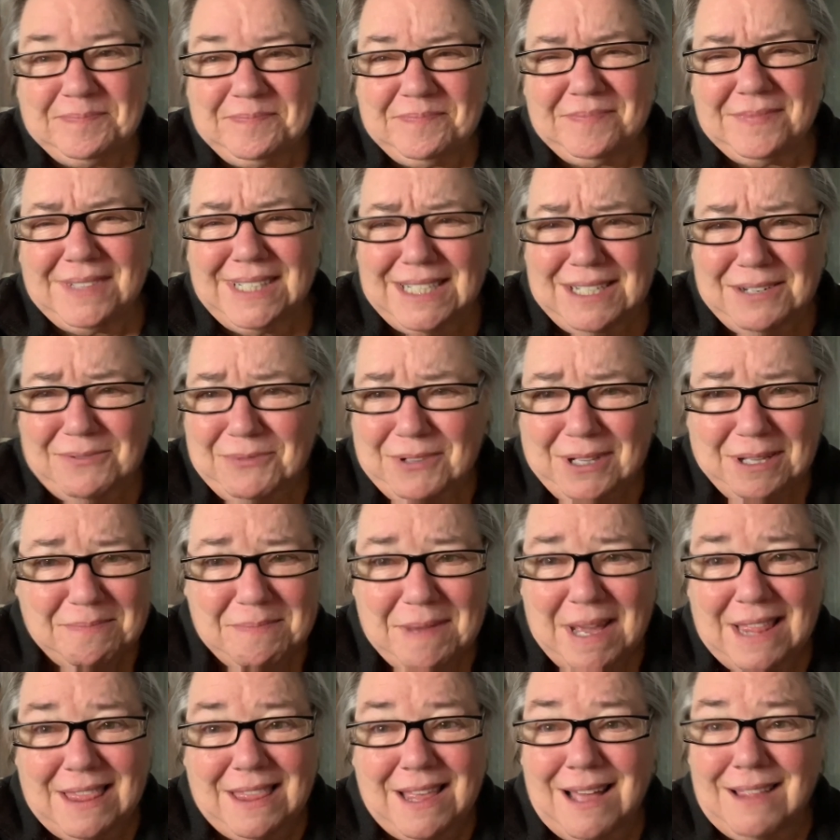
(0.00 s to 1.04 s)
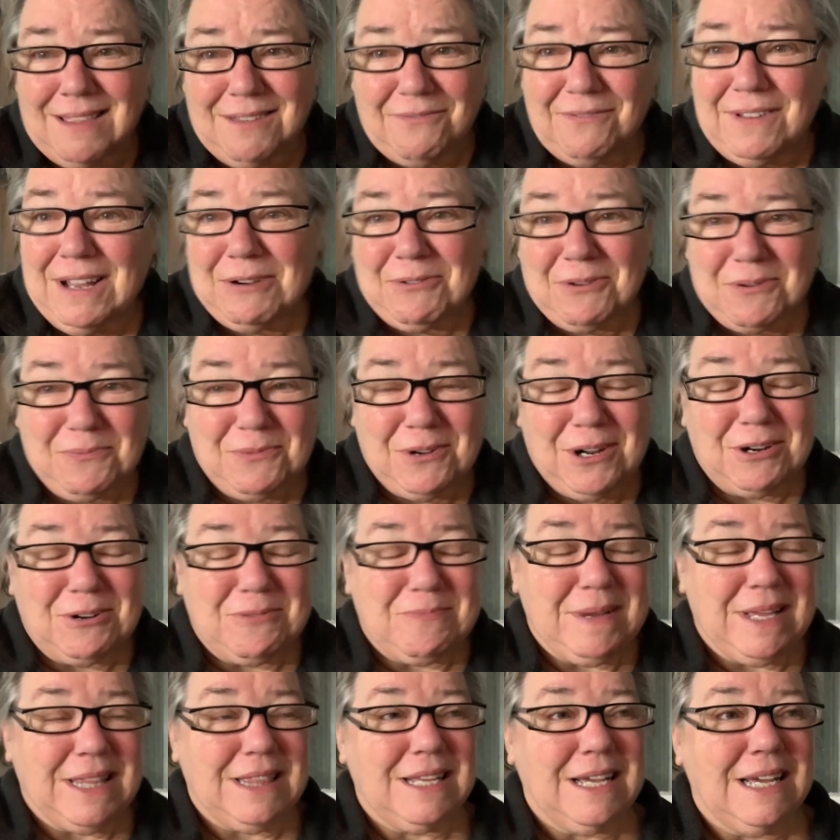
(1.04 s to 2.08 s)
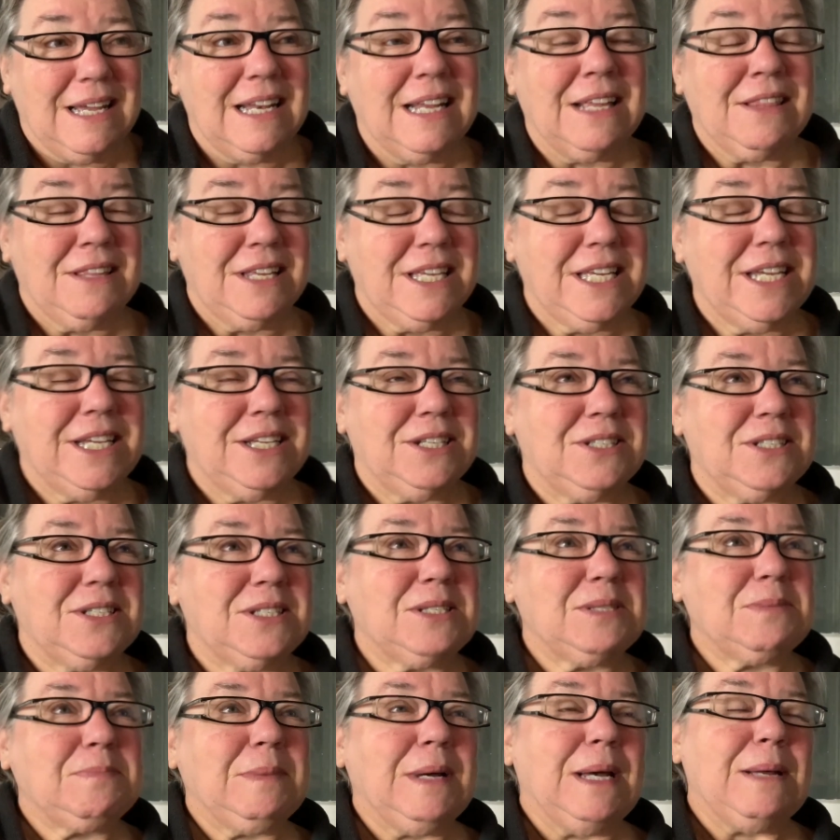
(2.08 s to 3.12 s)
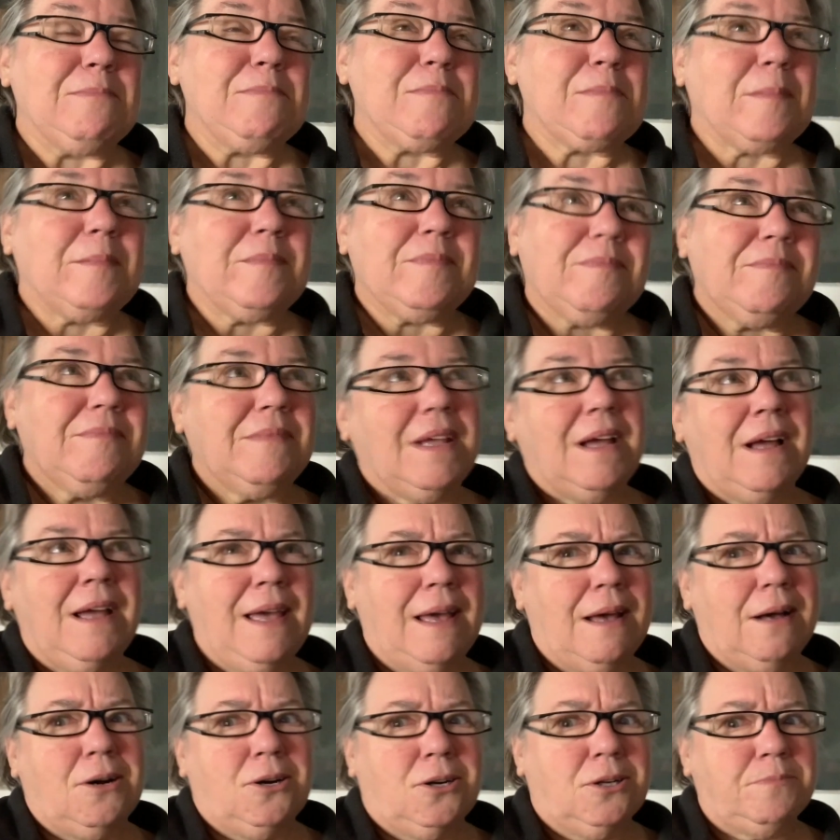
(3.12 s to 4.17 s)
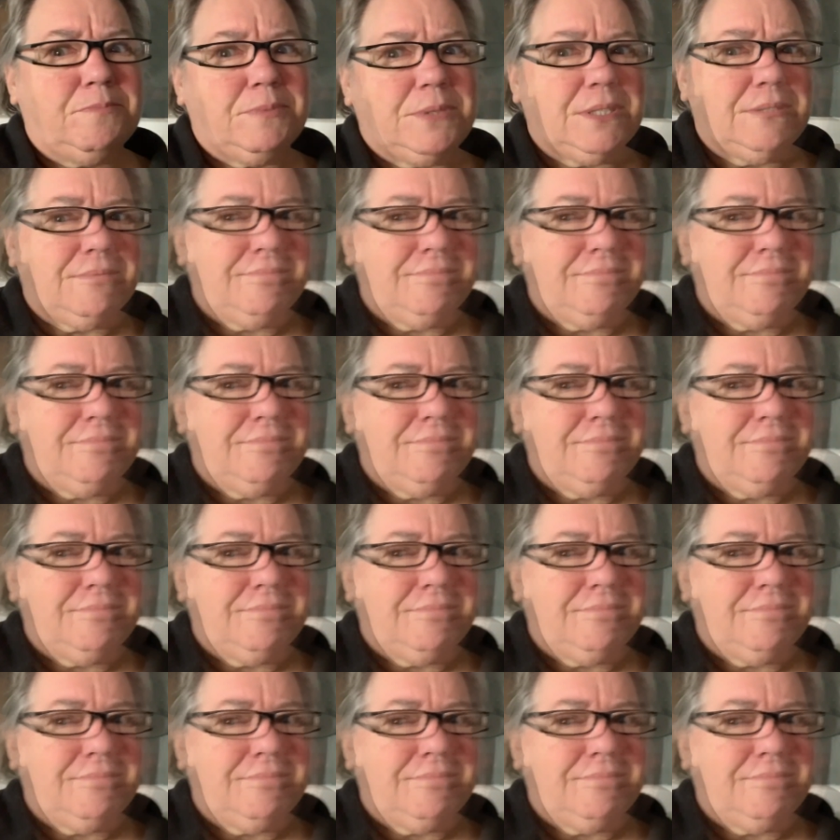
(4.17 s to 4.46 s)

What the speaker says: I didn't really make that. The flour and water made that, and the yeasts, but I helped.